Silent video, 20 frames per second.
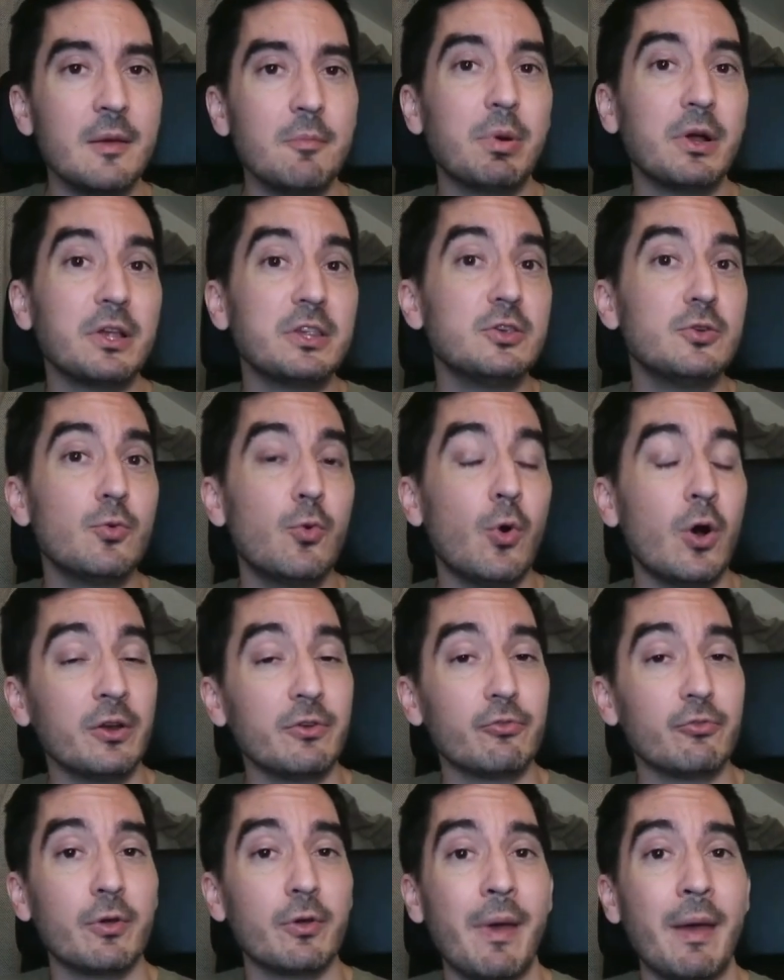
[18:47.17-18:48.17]
but you want
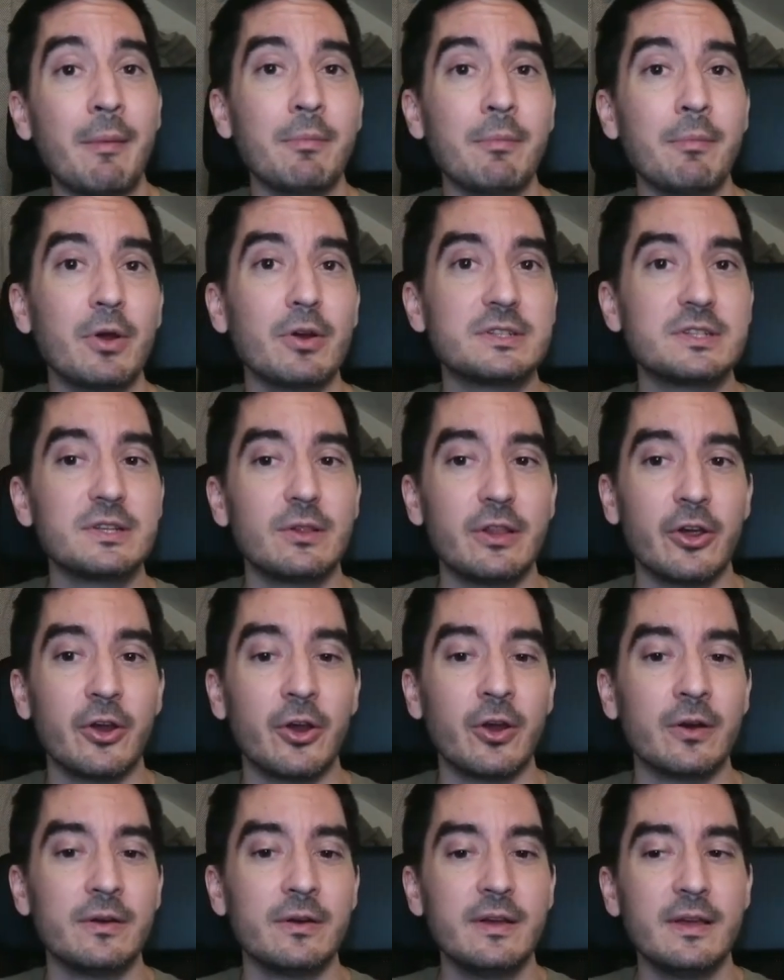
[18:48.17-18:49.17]
to remember to
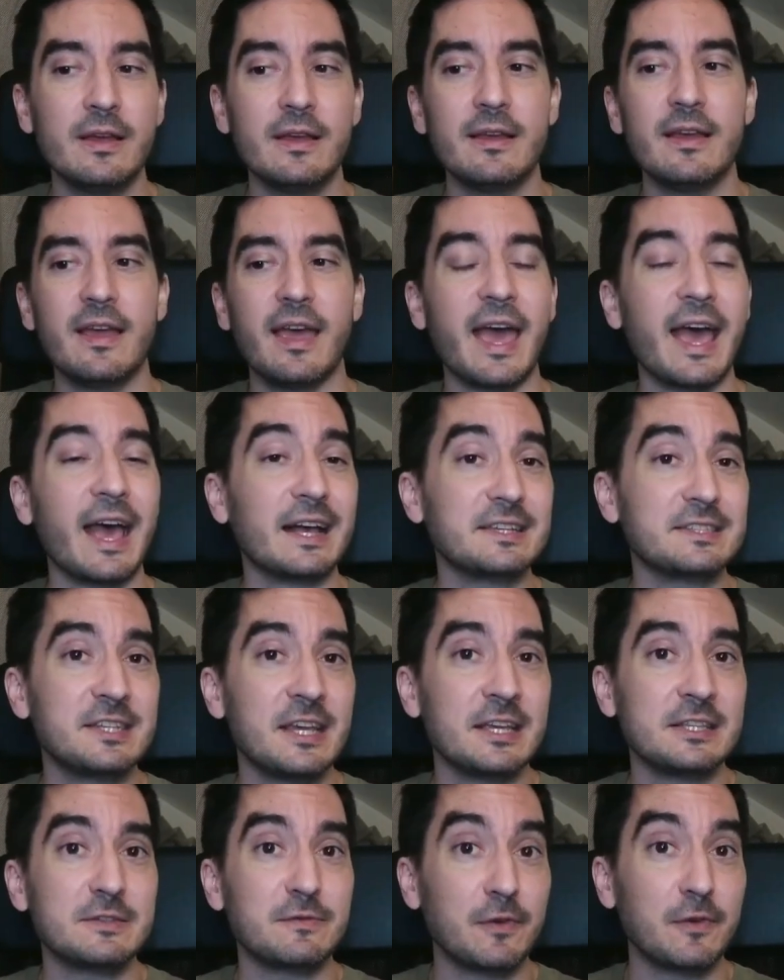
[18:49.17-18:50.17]
learn
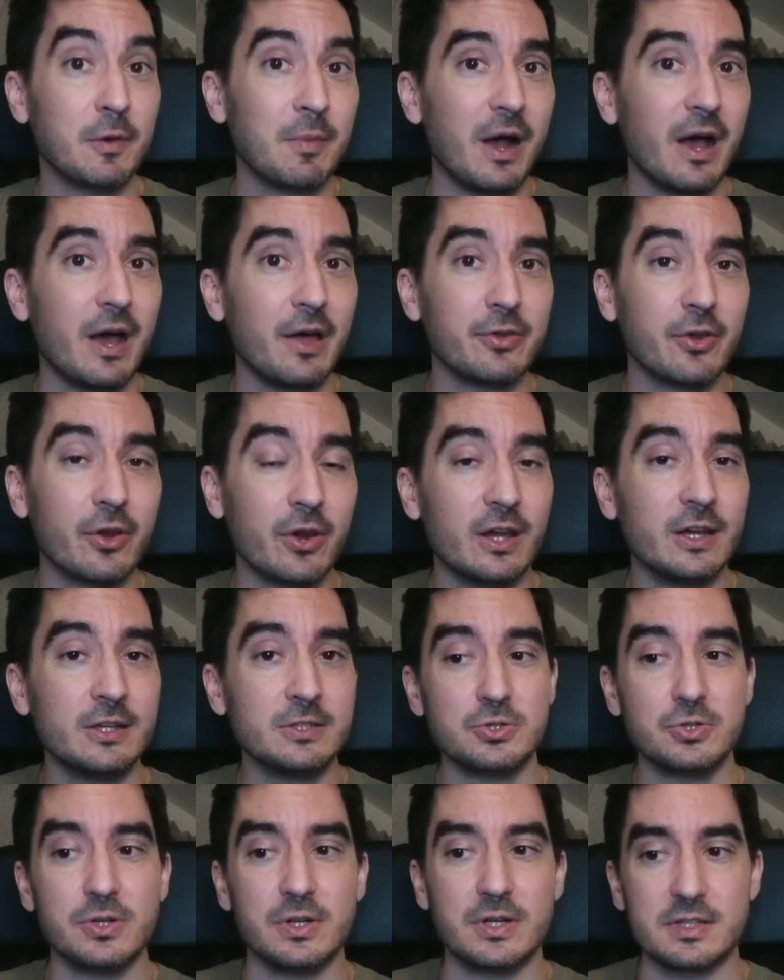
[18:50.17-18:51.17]
accents from other
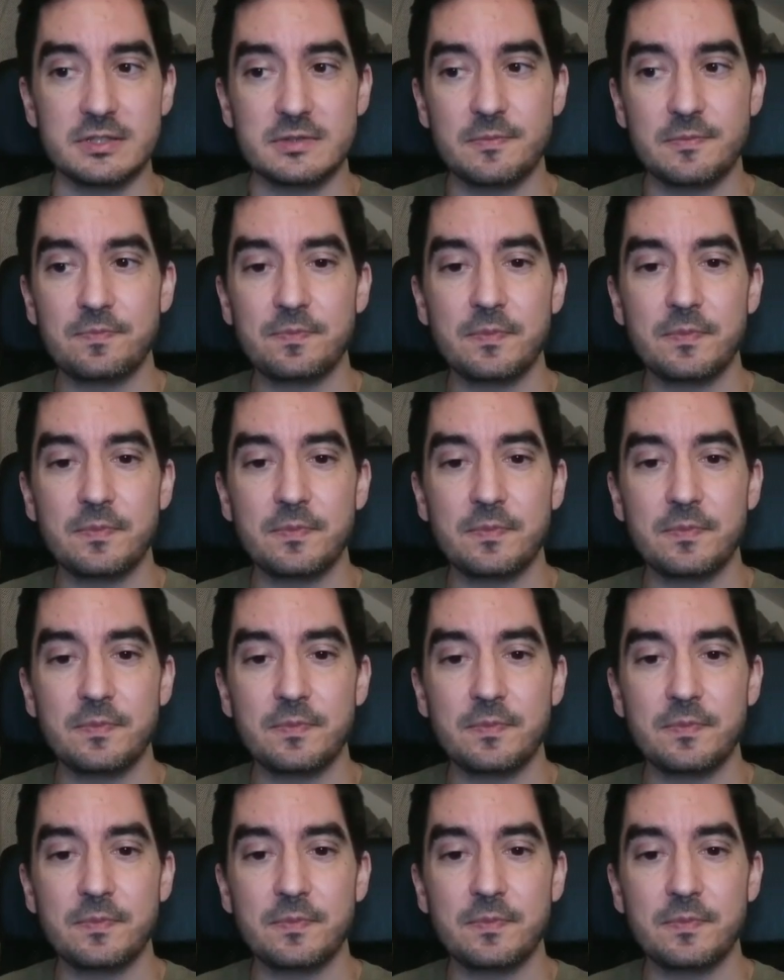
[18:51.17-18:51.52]
countries.